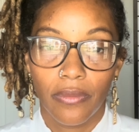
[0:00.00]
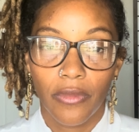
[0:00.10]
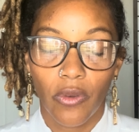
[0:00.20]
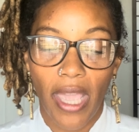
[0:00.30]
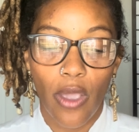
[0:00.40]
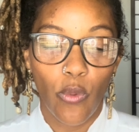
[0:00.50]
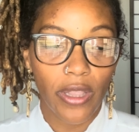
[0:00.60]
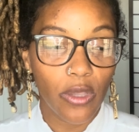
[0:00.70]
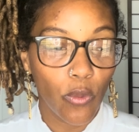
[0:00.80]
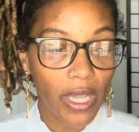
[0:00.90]
Okay,
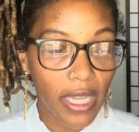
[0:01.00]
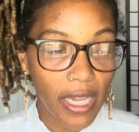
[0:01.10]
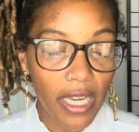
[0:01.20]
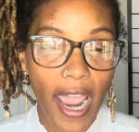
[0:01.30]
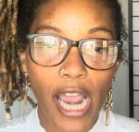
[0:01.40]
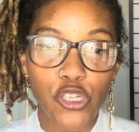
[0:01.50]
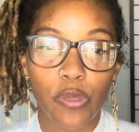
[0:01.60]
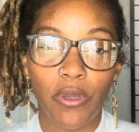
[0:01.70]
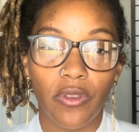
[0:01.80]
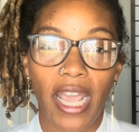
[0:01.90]
what good
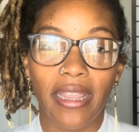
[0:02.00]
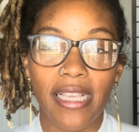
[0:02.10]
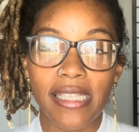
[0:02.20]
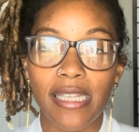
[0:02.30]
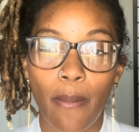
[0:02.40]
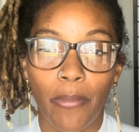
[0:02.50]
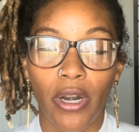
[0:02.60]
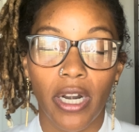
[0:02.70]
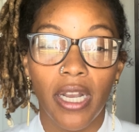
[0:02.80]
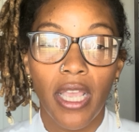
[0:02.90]
attribute that this
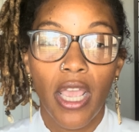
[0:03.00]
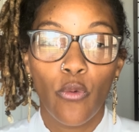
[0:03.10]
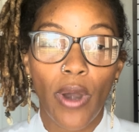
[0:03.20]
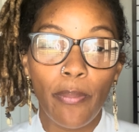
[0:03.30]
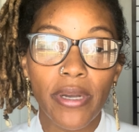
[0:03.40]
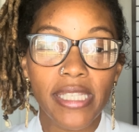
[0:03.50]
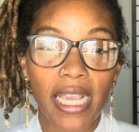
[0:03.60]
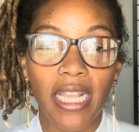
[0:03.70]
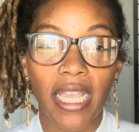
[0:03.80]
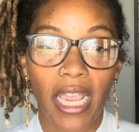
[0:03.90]
number
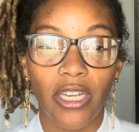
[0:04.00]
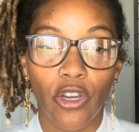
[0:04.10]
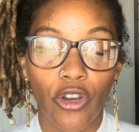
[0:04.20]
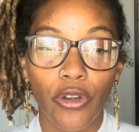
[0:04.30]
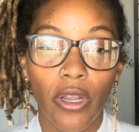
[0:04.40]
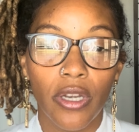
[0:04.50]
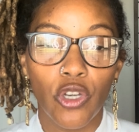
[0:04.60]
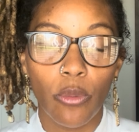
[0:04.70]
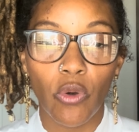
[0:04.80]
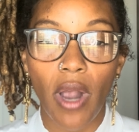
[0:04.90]
representing in your
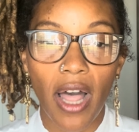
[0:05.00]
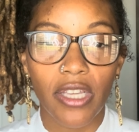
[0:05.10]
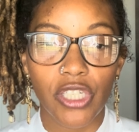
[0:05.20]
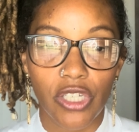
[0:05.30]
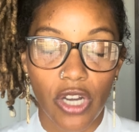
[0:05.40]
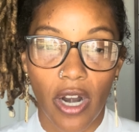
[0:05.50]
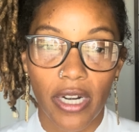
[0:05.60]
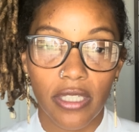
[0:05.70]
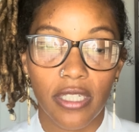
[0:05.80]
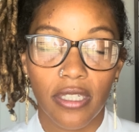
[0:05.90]
numerology
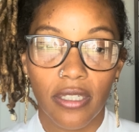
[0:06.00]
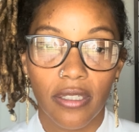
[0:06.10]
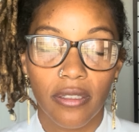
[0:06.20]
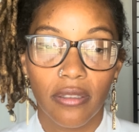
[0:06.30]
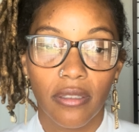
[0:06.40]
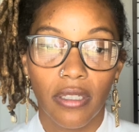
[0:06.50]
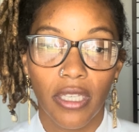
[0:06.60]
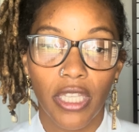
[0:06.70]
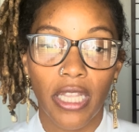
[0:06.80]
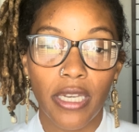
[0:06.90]
chart,
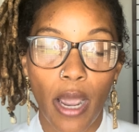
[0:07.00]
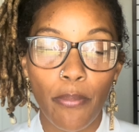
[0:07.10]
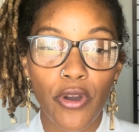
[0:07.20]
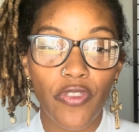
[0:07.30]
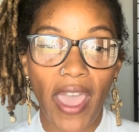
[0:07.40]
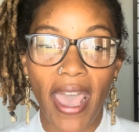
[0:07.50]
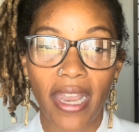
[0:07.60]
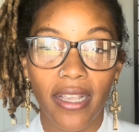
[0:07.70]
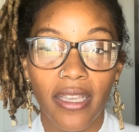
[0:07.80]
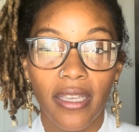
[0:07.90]
the number
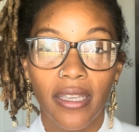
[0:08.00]
that